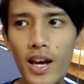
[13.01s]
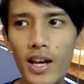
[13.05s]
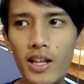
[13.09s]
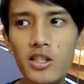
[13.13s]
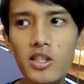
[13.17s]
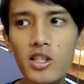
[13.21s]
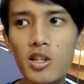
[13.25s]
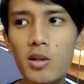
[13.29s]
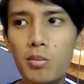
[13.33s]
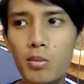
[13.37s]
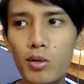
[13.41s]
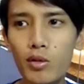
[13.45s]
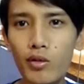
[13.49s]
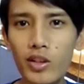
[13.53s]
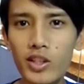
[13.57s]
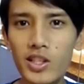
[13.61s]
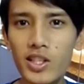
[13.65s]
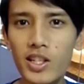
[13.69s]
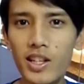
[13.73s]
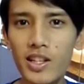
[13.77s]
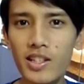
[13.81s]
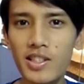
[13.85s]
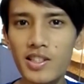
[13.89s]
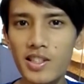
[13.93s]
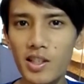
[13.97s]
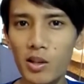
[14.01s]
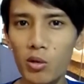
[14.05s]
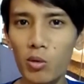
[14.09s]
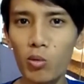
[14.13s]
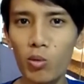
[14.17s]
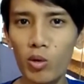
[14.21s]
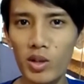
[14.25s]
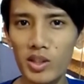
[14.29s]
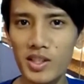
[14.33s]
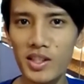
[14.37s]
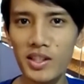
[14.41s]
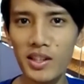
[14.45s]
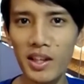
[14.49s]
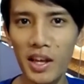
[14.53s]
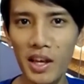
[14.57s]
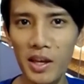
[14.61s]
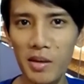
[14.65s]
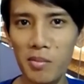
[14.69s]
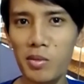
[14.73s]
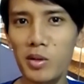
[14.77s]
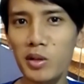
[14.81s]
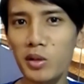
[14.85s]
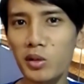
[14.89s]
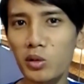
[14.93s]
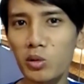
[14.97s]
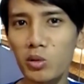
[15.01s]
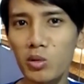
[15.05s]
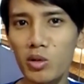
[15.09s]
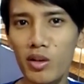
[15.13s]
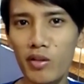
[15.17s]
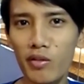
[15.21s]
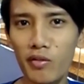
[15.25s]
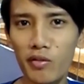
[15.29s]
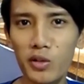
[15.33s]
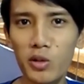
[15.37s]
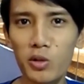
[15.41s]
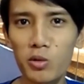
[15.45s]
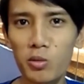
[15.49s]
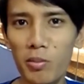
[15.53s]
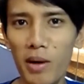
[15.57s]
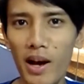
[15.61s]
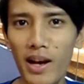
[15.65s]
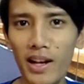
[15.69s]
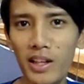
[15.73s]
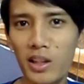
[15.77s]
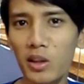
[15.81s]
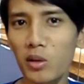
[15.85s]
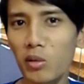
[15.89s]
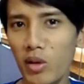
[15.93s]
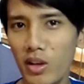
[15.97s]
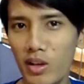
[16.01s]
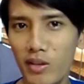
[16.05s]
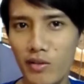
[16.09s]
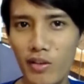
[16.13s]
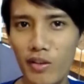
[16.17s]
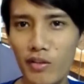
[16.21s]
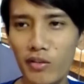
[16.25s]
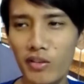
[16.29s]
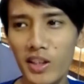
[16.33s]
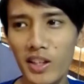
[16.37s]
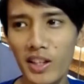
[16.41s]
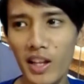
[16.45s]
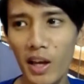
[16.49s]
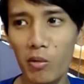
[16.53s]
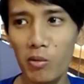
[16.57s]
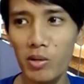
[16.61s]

and some movies that I still wasn't able to review back in 2015.